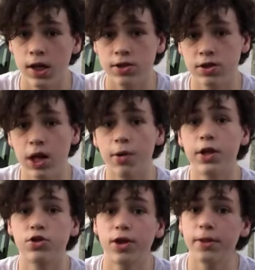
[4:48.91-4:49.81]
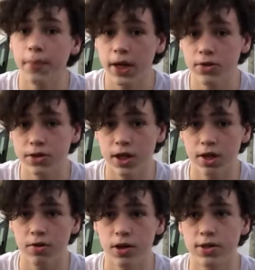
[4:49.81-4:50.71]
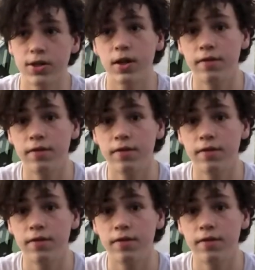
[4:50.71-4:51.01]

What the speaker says: so now we're gonna try the backward side cross.